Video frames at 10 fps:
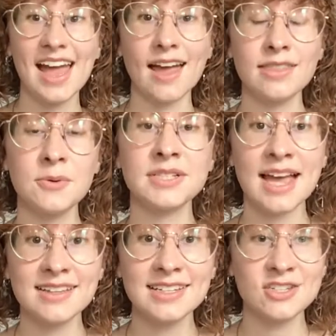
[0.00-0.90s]
And they were
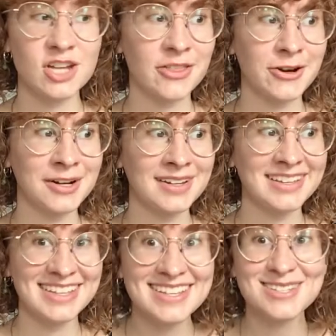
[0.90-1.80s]
telling each other,
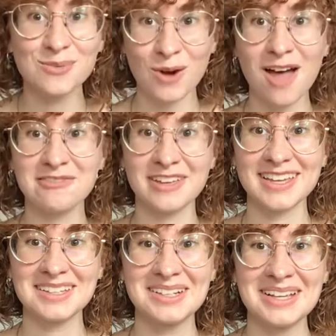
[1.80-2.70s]
he's a
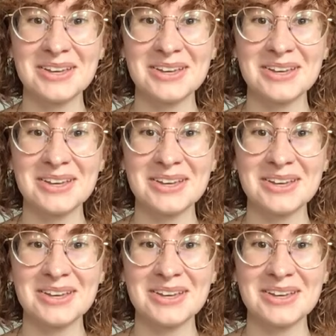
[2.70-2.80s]
prophet,